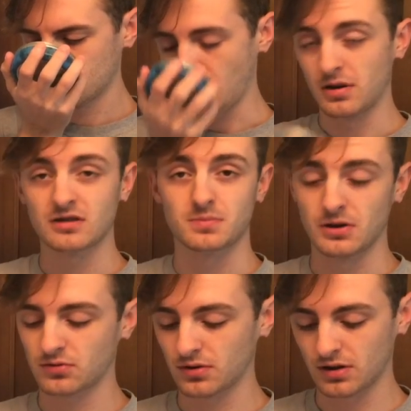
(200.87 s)
I mean, it
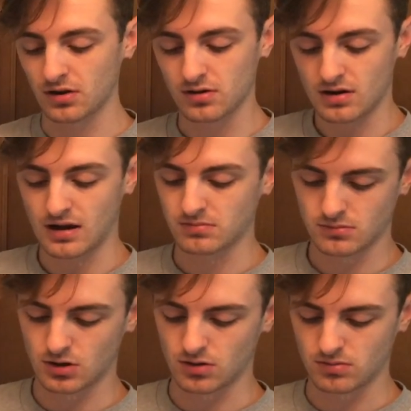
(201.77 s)
smells really good. I
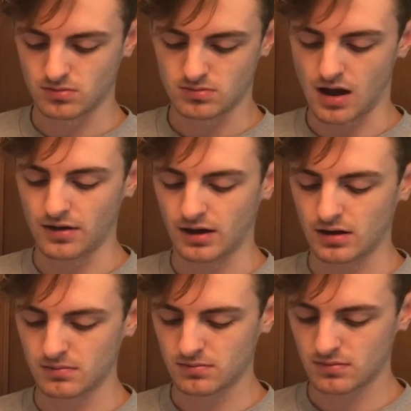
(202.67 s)
like
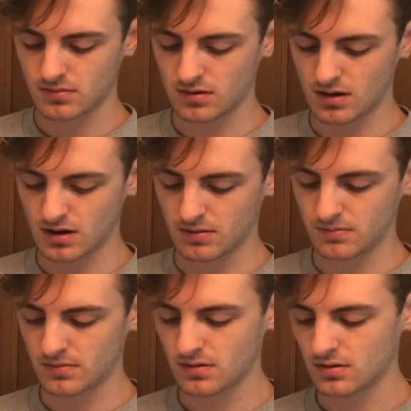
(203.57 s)
it.
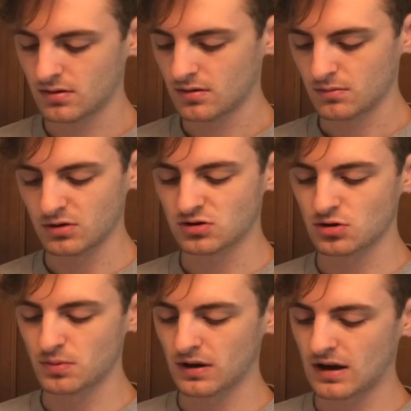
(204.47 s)
But
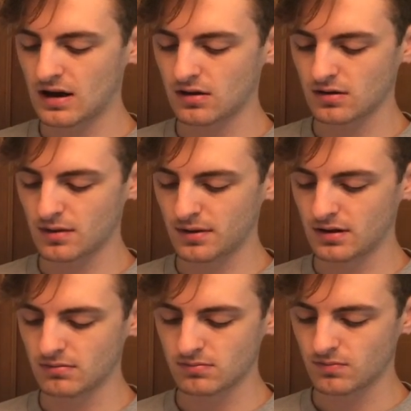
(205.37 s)
scooping it out, I
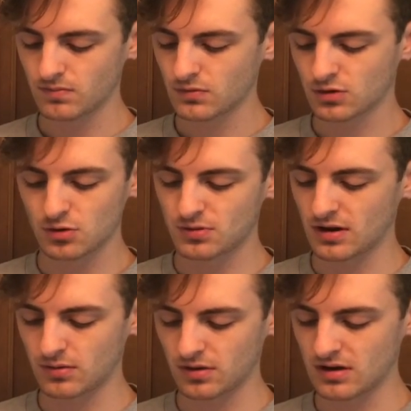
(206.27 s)
mean, scoops
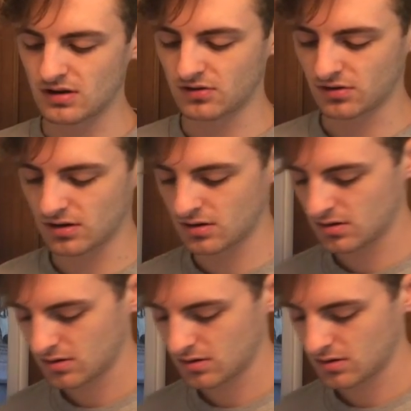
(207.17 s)
out really easily.